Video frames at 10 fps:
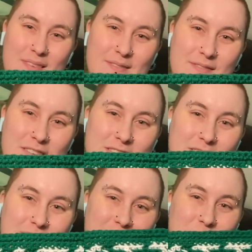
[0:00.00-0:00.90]

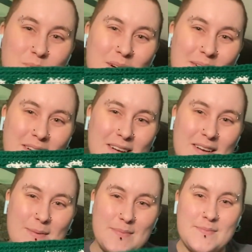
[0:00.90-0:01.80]
Visitors,
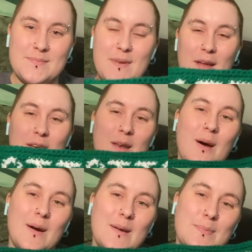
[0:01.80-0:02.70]
welcome.
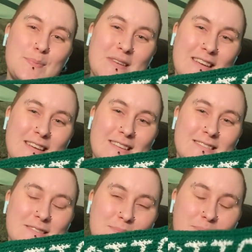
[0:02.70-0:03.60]
Knock,
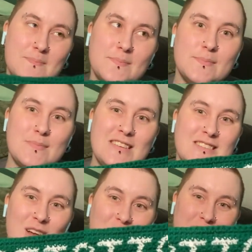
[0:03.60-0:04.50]
please.
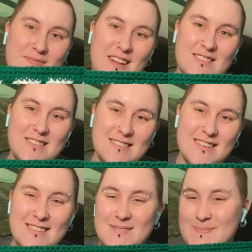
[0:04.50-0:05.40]
Please knock. That's what it
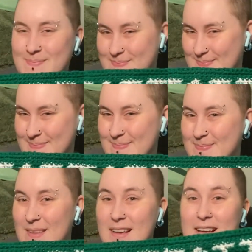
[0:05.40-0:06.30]
says.
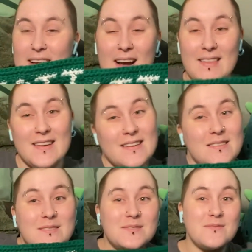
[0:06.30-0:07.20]
I think it
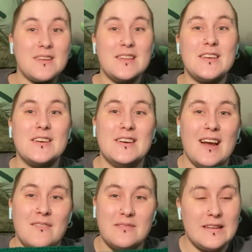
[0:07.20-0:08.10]
looks really good.
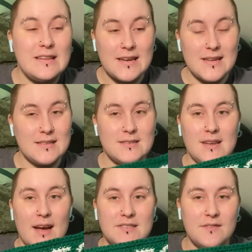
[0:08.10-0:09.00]
I really like the
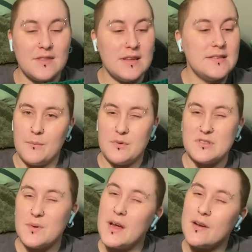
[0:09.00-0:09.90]
size of this.
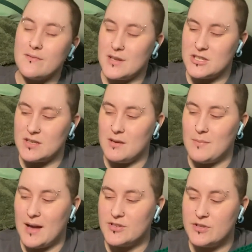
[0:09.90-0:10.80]
It's what I originally
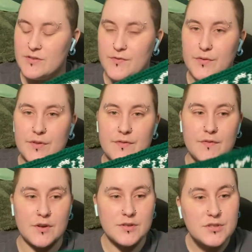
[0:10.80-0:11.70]
imagined for the
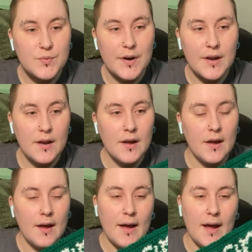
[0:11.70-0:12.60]
first one,
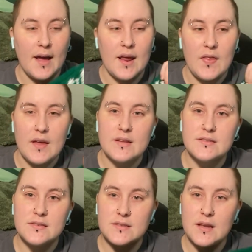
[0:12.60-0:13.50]
and I think
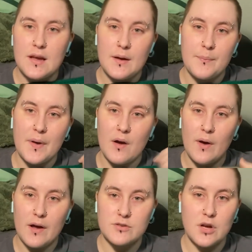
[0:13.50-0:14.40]
it's
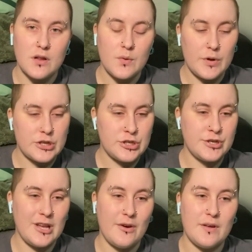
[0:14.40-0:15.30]
about how tall it would have
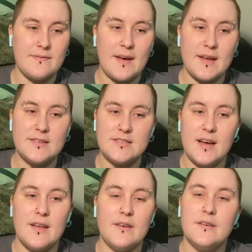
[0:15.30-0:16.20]
turned out if I had
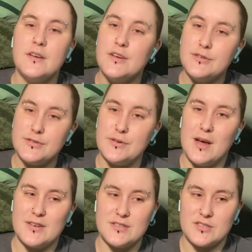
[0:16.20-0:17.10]
done Do
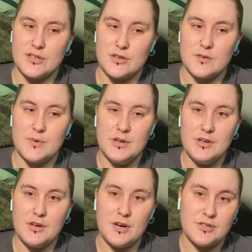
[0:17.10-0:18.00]
Not Disturb
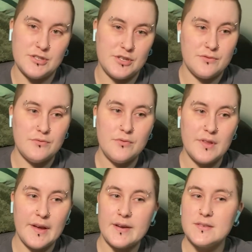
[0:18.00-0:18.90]
on 2
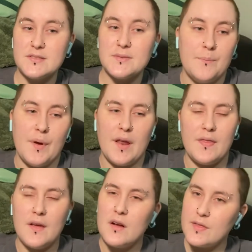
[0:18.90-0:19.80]
things. But I
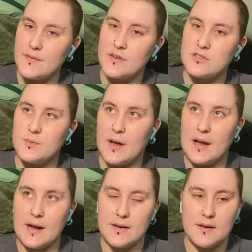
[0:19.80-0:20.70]
think on the first one I
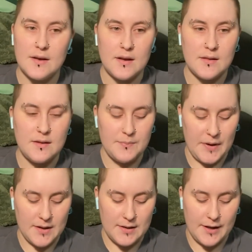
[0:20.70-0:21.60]
had the
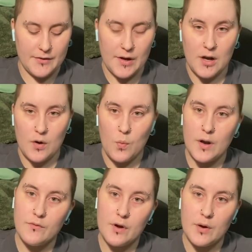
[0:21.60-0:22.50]
big lettering on
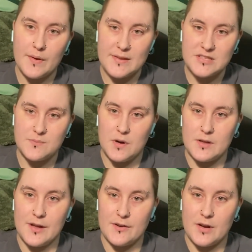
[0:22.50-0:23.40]
1 row and the small
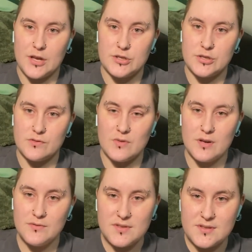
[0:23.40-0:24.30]
lettering on 2
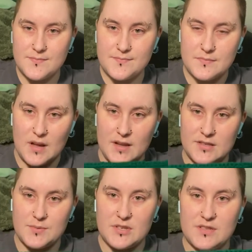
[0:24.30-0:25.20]
rows, and it
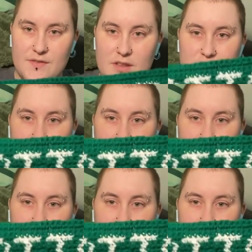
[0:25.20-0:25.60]
switched for this